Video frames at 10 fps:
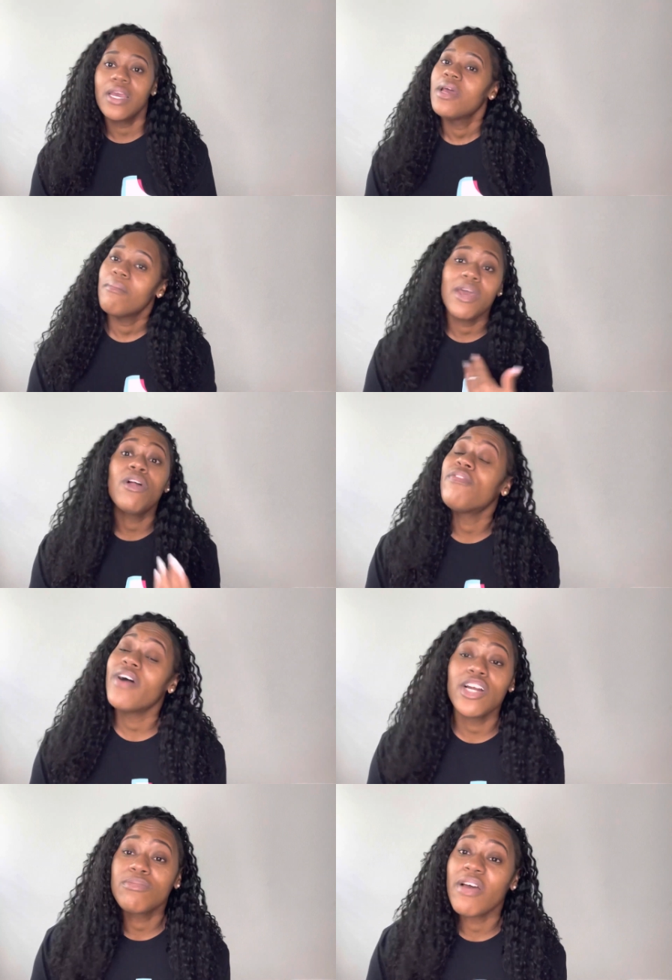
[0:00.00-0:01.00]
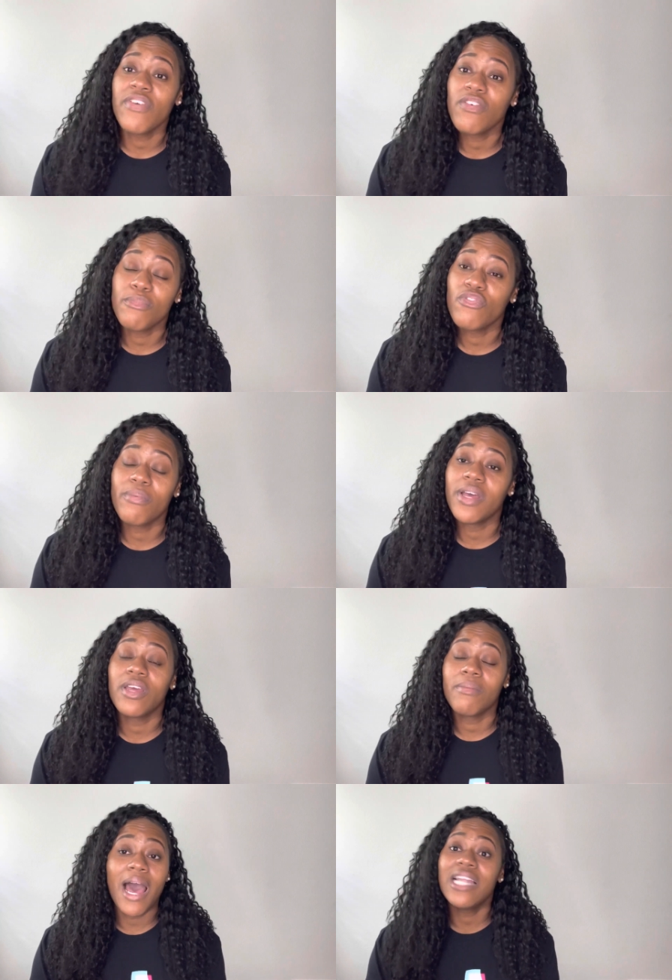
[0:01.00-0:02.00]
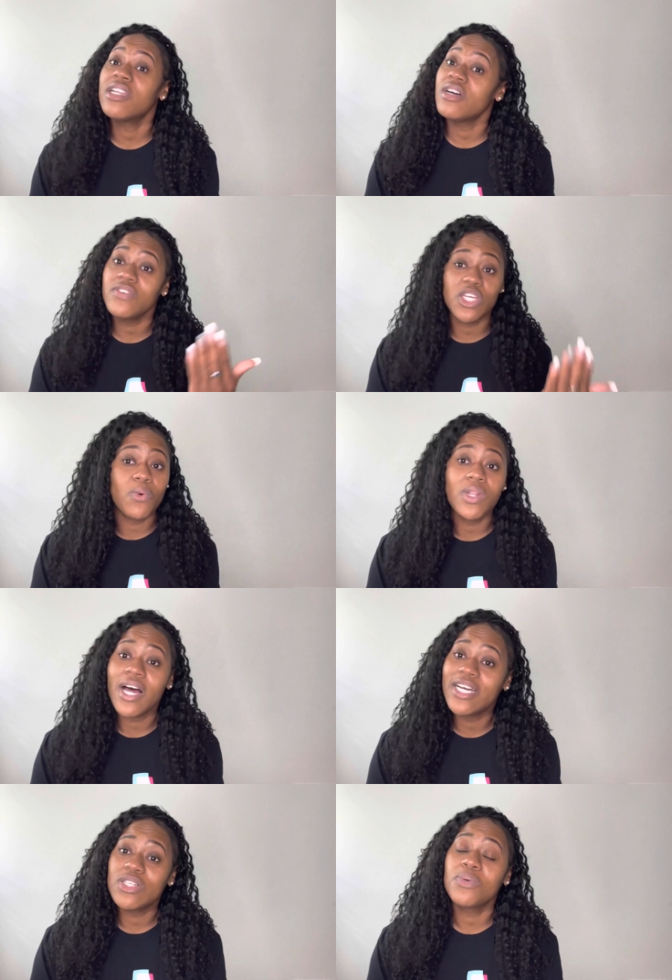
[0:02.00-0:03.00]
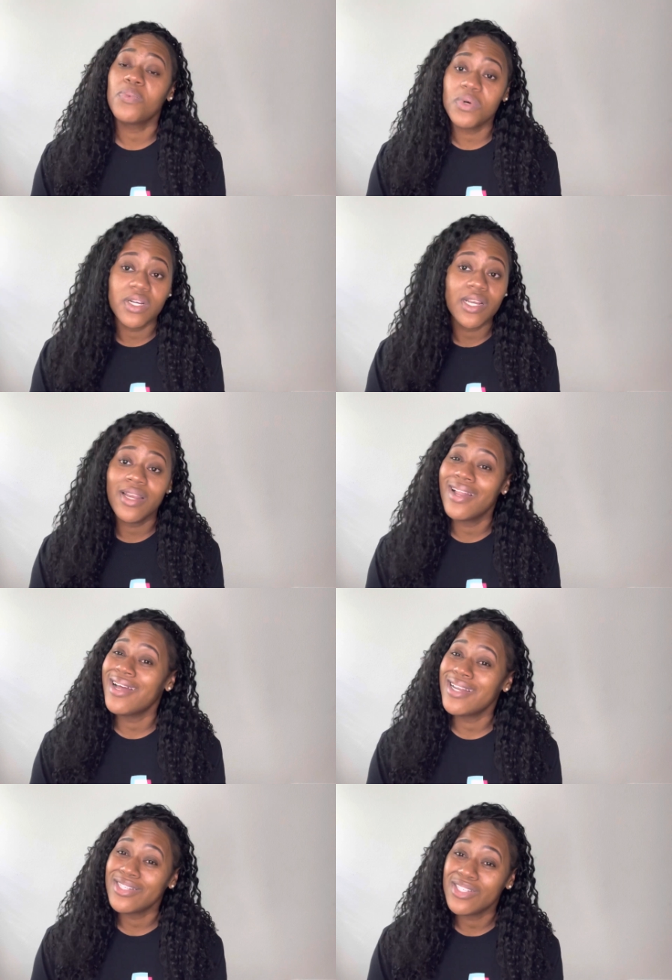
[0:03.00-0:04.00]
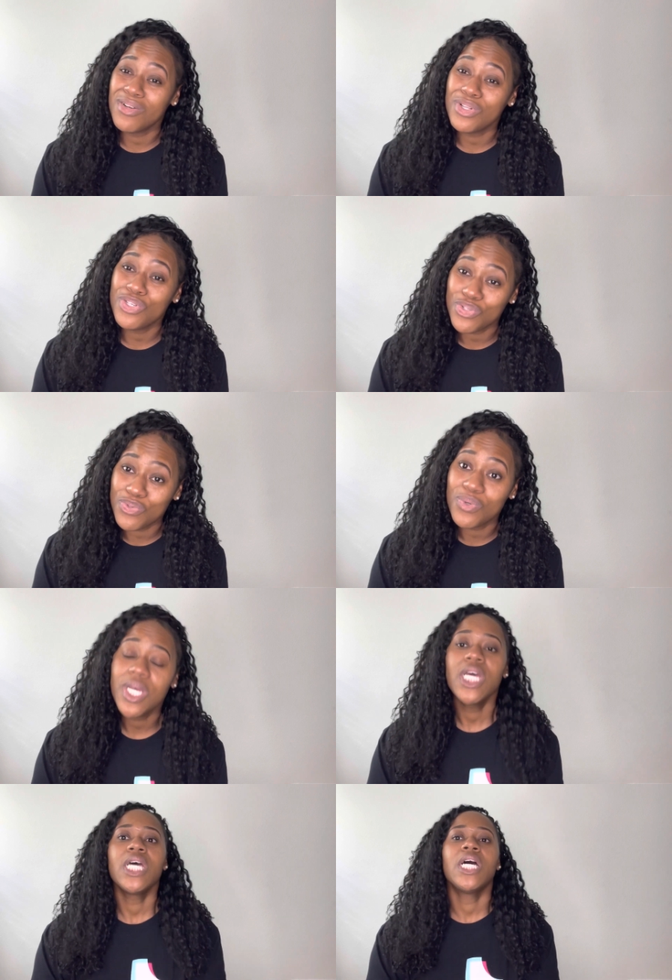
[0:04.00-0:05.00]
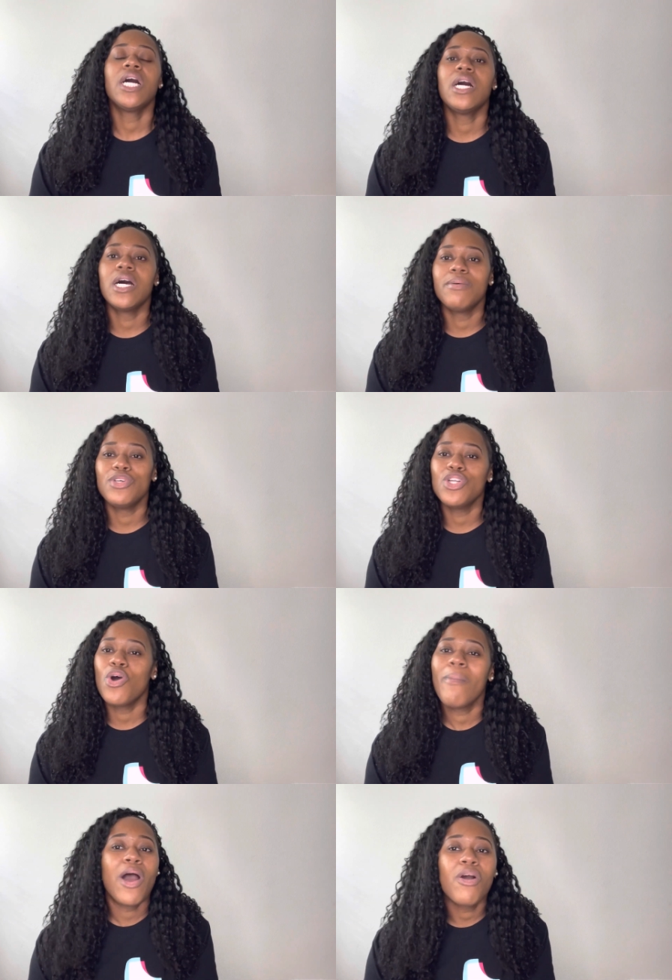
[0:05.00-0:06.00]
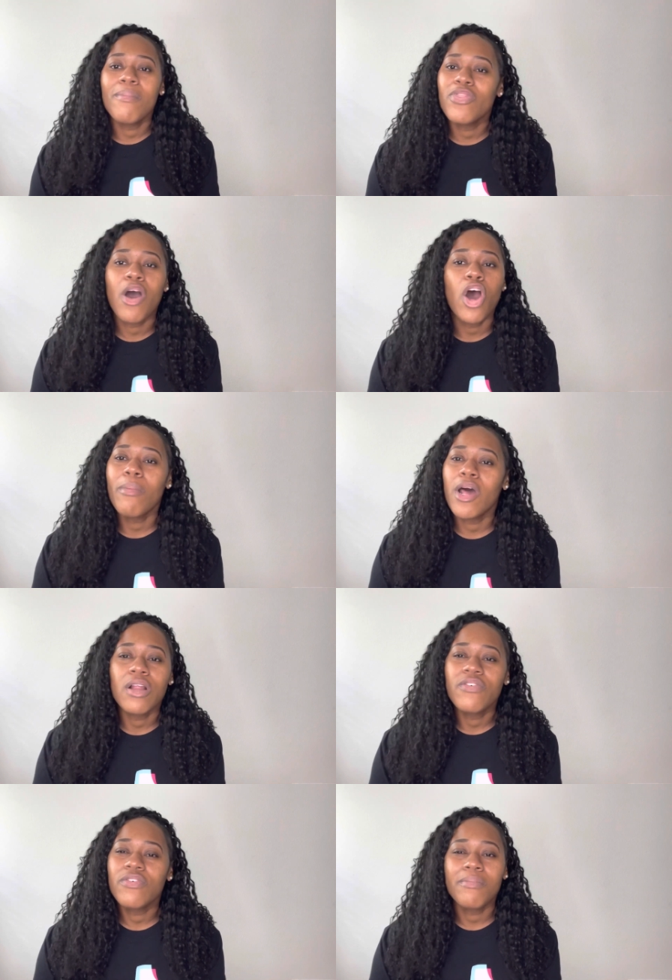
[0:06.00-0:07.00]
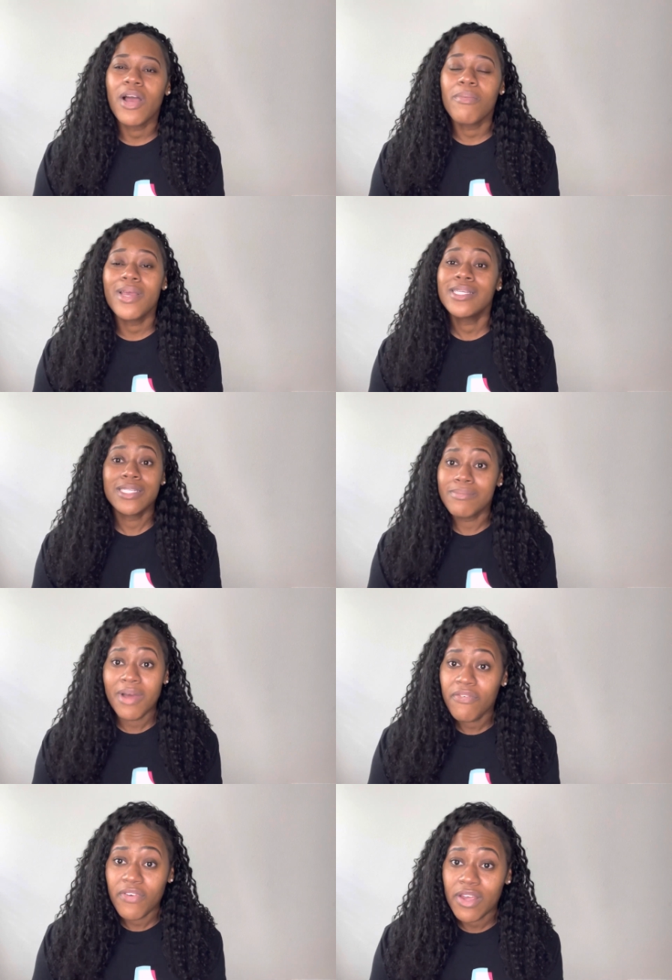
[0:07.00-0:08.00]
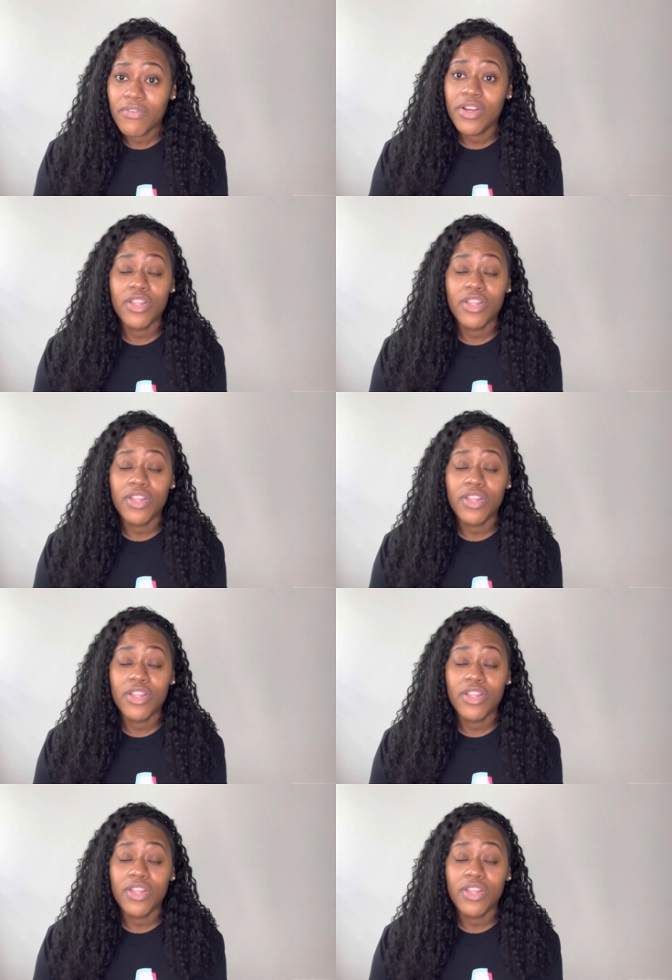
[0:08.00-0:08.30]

Man on Fire is my favorite movie by him. I loved Equalizer 1, not necessarily 2. You know, Malcolm, the autobiography of Malcolm X, my favorite. The